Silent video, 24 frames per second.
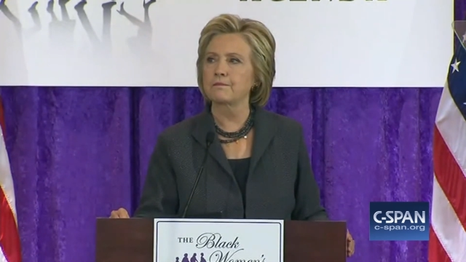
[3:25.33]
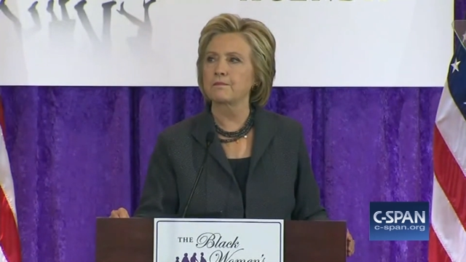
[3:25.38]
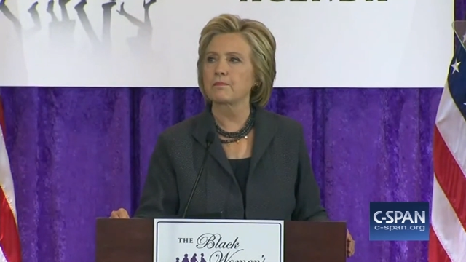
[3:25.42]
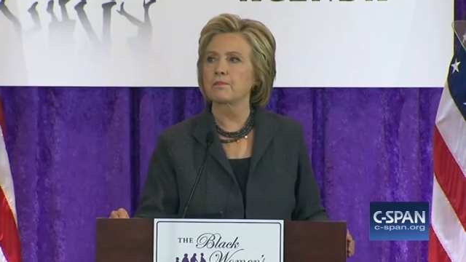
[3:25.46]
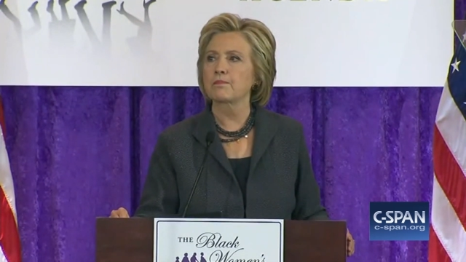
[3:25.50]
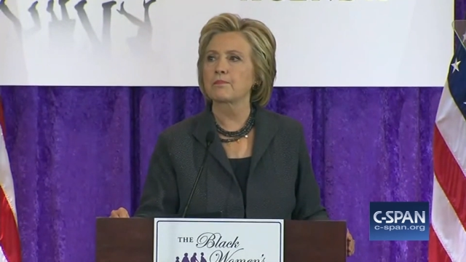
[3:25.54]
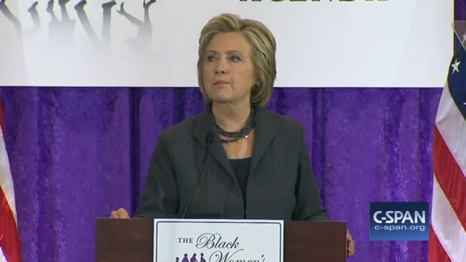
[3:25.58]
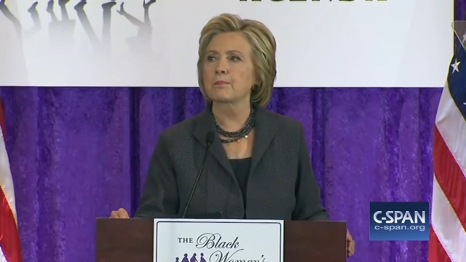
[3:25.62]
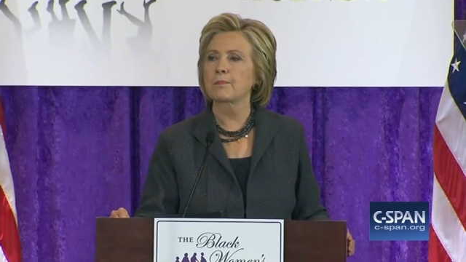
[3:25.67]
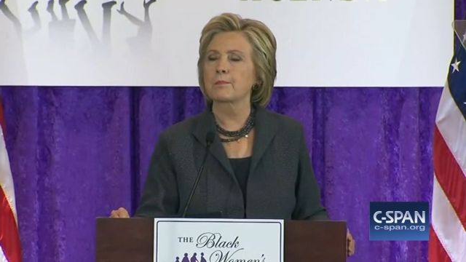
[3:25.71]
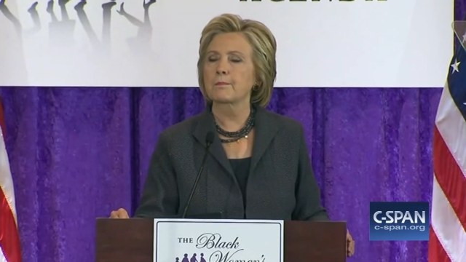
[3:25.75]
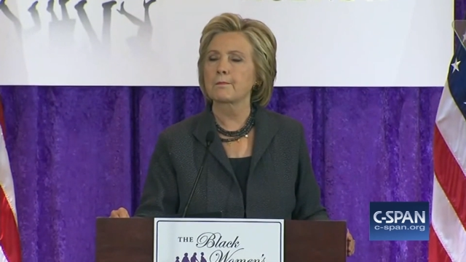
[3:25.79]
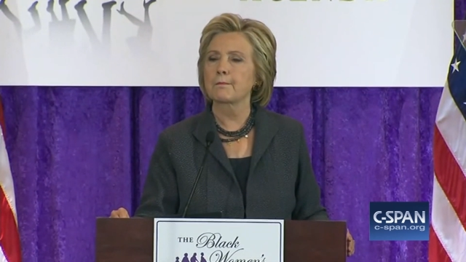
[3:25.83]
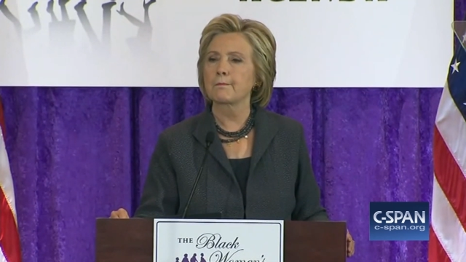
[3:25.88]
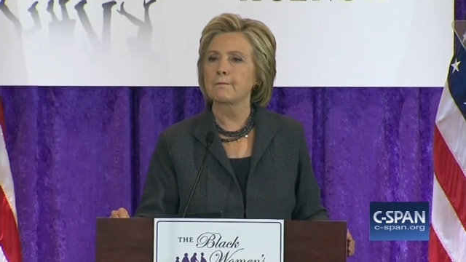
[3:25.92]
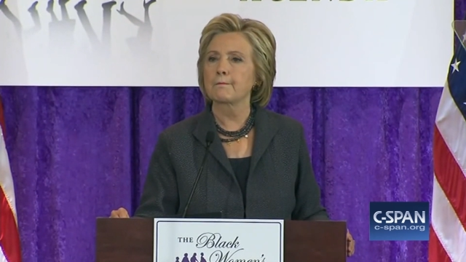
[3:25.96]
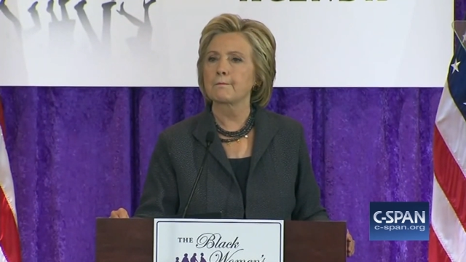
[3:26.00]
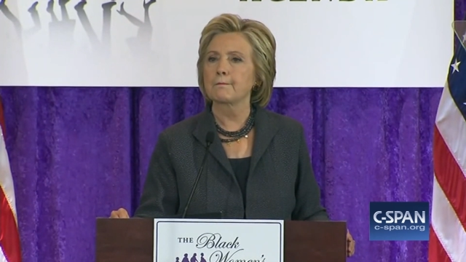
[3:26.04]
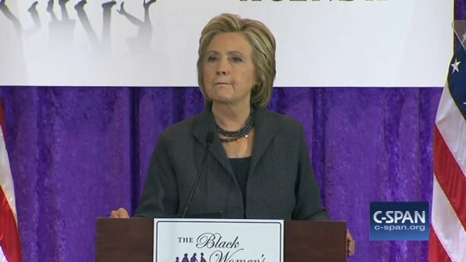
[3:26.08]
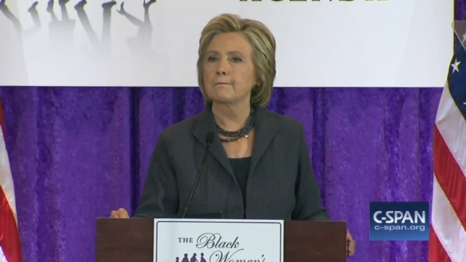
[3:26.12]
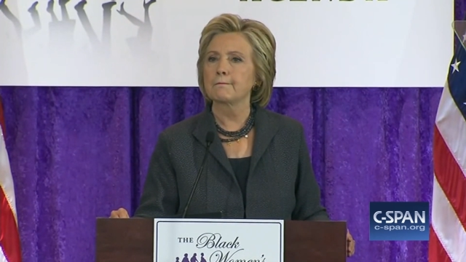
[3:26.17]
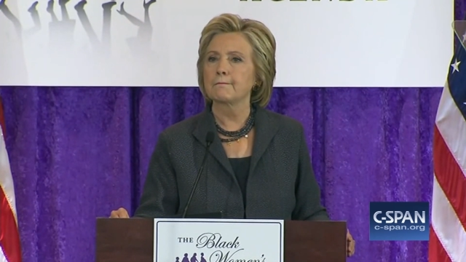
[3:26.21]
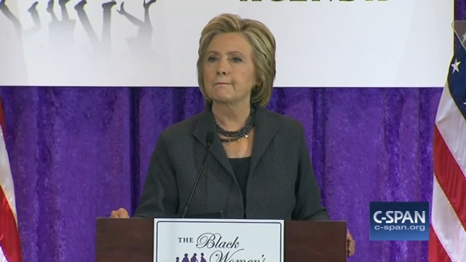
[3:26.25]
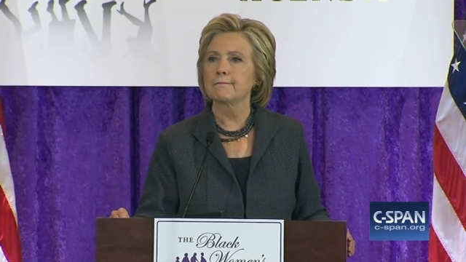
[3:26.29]

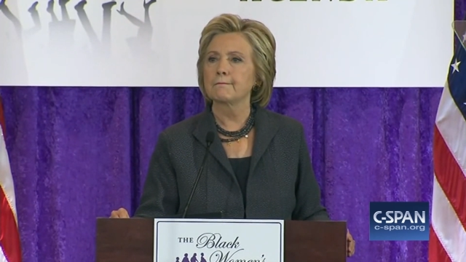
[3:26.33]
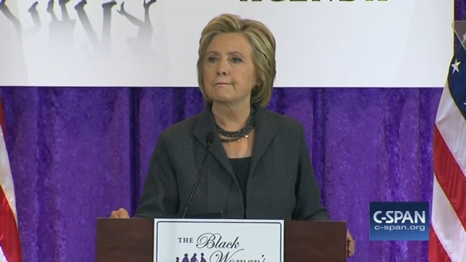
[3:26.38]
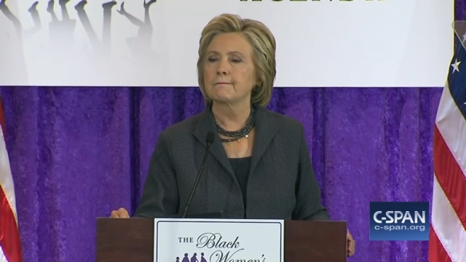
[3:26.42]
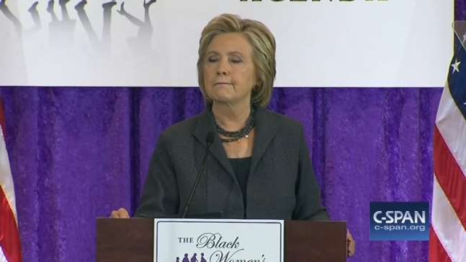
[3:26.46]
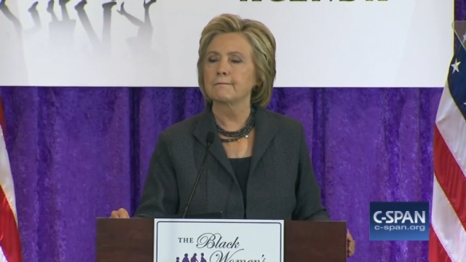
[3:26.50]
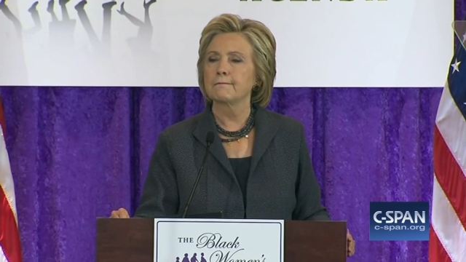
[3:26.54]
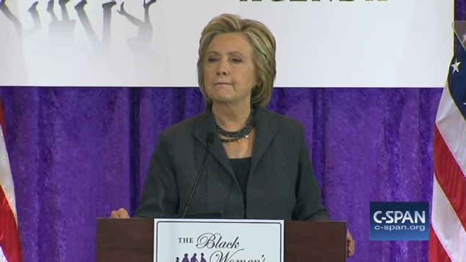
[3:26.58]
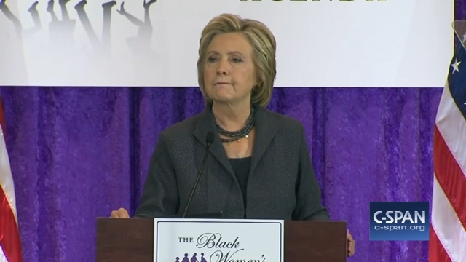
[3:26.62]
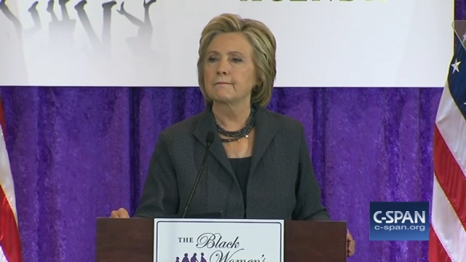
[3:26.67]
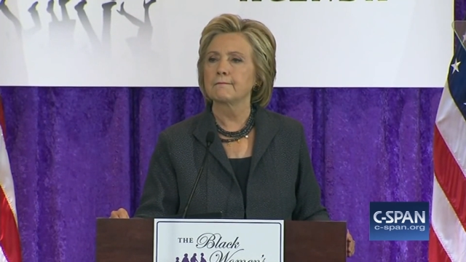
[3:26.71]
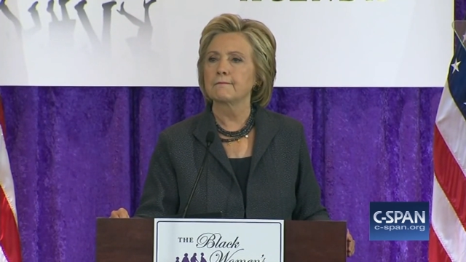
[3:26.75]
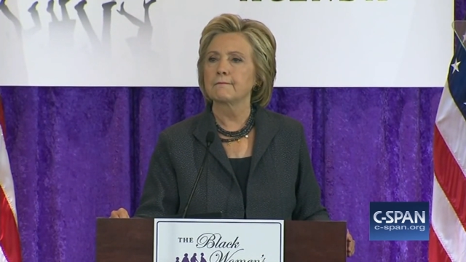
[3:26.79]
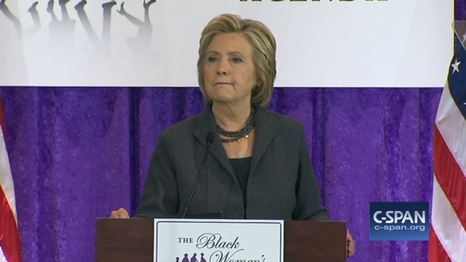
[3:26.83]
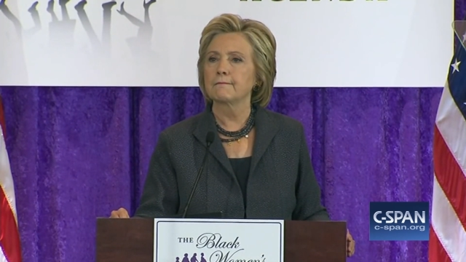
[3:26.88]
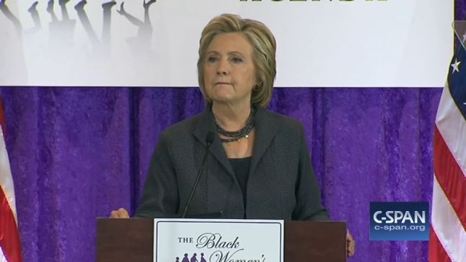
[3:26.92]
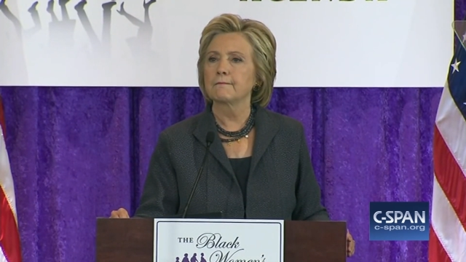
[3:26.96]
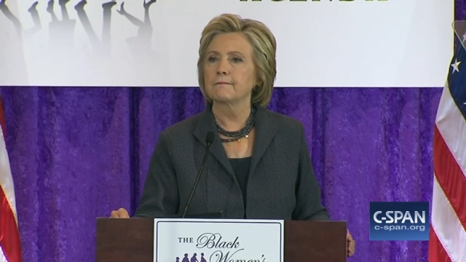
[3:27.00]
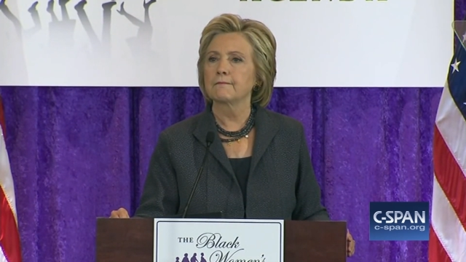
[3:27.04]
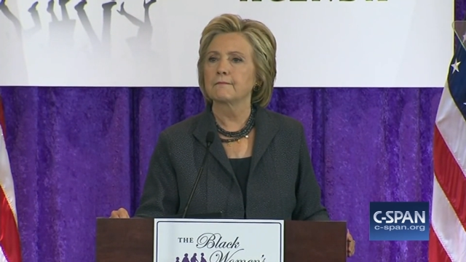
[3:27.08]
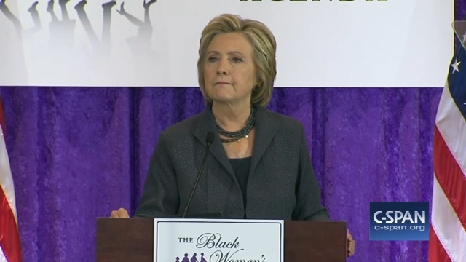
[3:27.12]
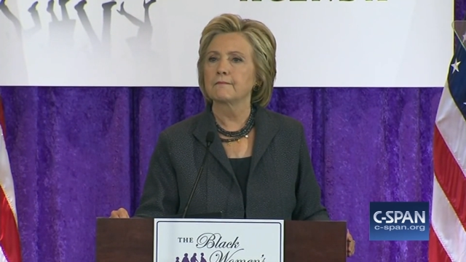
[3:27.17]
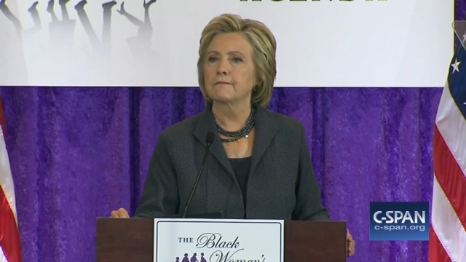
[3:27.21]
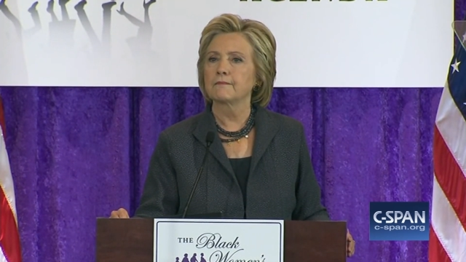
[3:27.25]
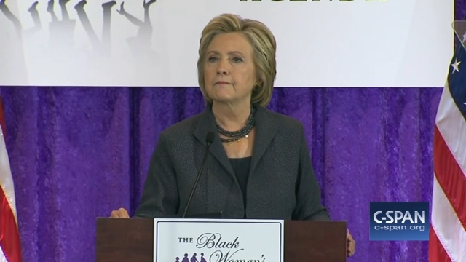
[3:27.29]

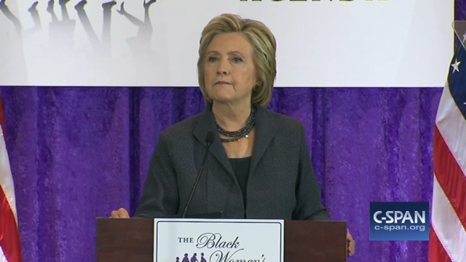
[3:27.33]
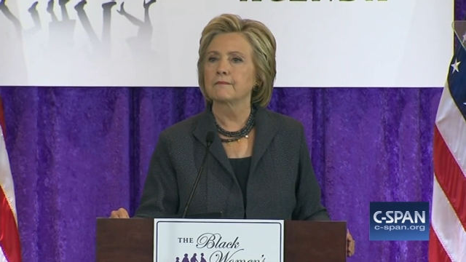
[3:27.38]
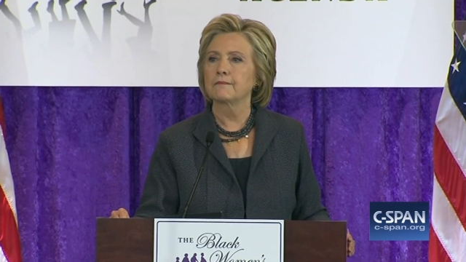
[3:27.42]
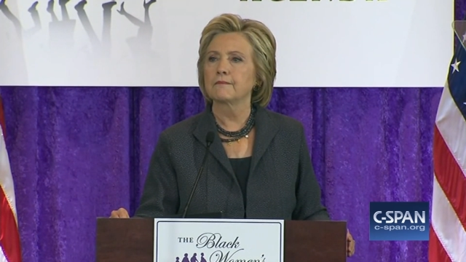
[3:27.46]
[no speech]